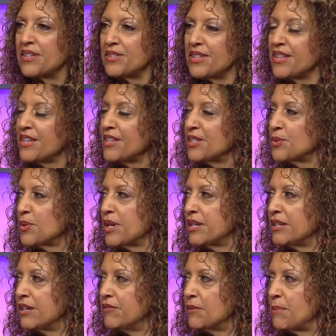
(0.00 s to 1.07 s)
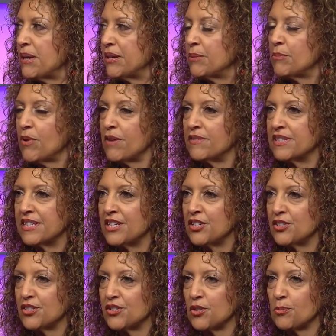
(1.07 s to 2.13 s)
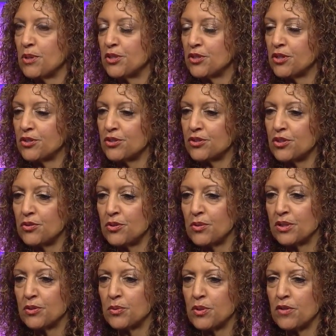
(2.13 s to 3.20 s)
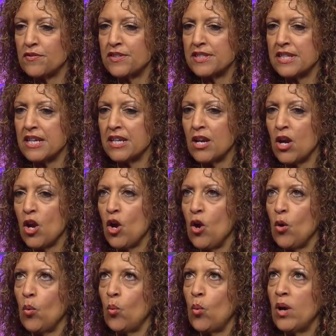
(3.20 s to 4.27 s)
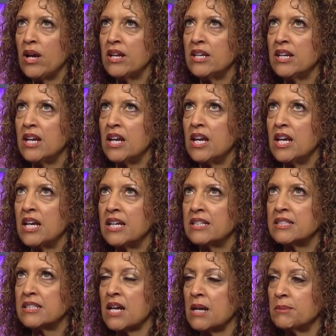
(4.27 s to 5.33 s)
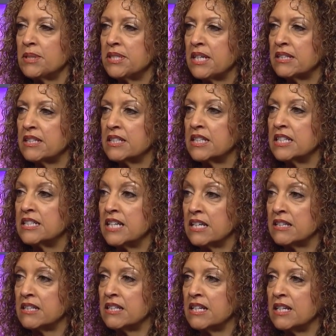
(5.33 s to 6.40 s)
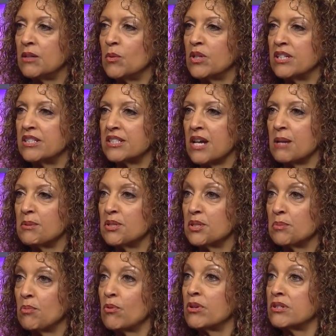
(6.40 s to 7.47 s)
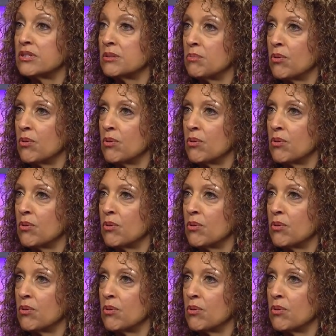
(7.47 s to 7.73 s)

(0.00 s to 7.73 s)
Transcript: I think that's what I love about improvisation so much. Our show director would often say, when it's time to take the lead. When it's time to support.